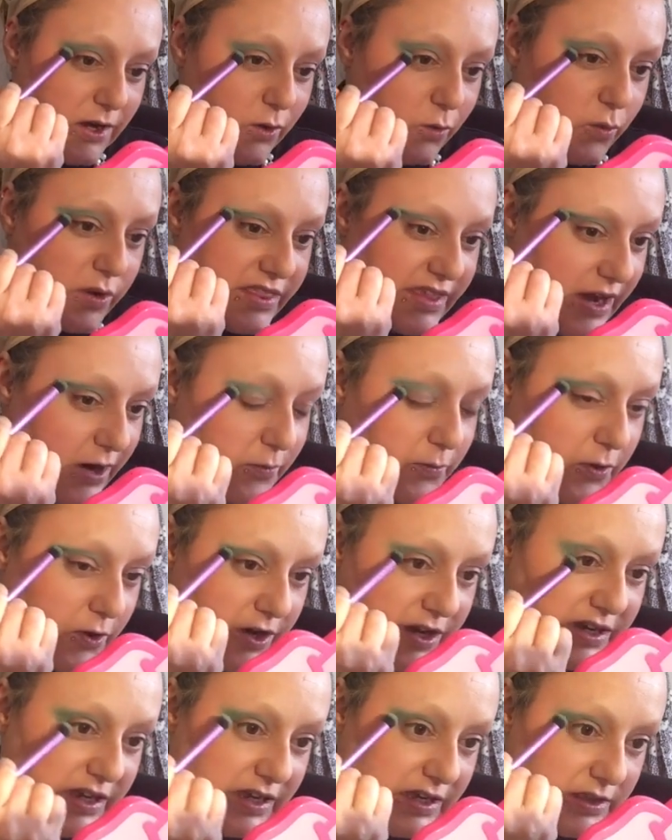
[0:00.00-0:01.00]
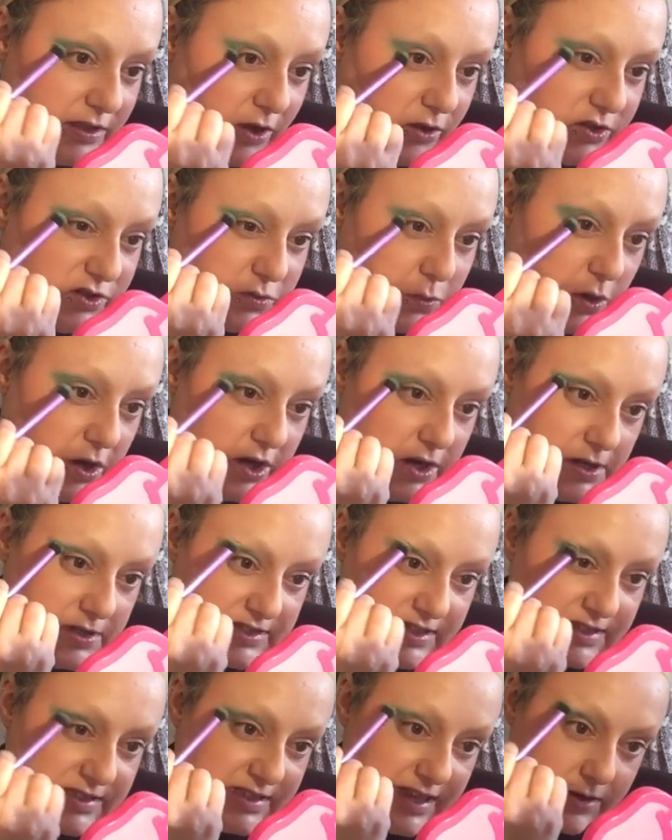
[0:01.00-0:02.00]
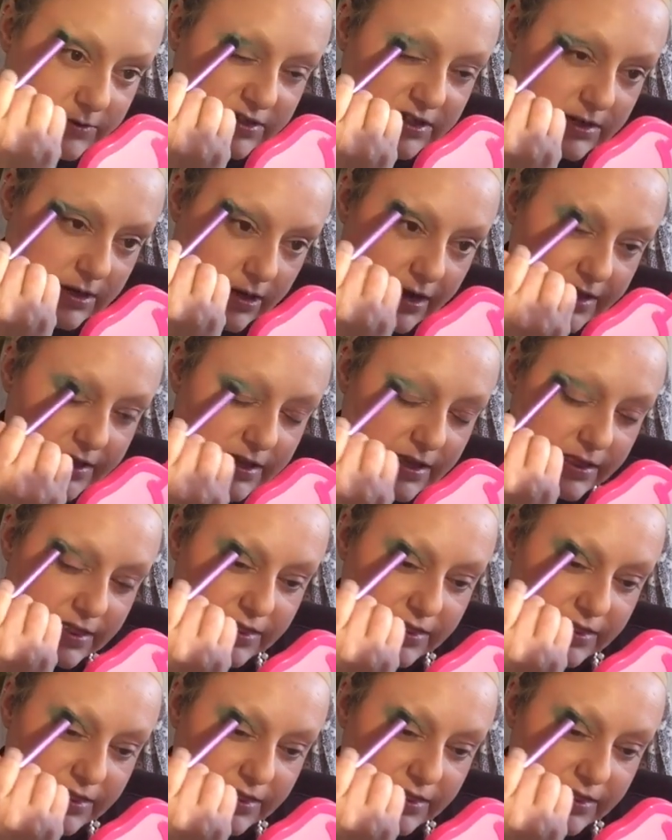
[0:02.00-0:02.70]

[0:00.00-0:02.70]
Without putting it in those words, it sounded like